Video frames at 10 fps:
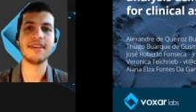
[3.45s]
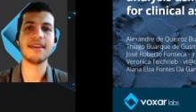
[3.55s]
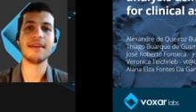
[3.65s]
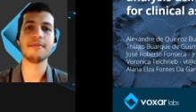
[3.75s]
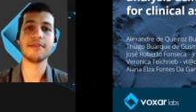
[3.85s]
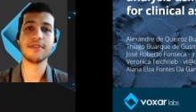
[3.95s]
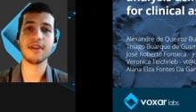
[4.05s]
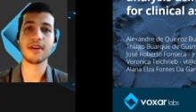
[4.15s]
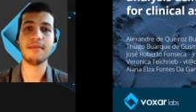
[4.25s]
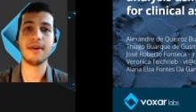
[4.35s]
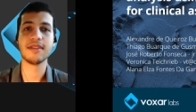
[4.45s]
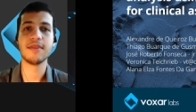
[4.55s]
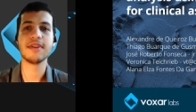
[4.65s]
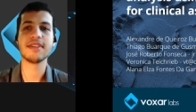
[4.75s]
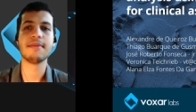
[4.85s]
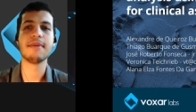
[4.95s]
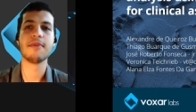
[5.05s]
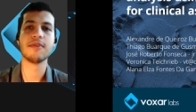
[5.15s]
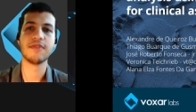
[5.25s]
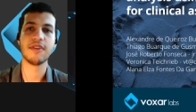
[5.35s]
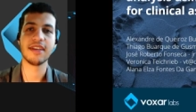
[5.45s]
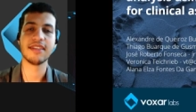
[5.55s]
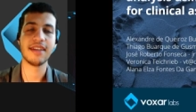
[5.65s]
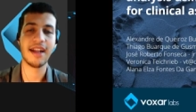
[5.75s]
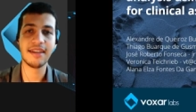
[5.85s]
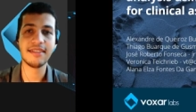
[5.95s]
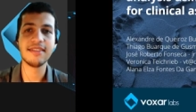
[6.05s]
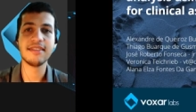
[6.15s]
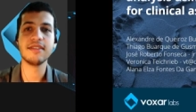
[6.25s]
and I'm going to talk about a real-time approach for gait analysis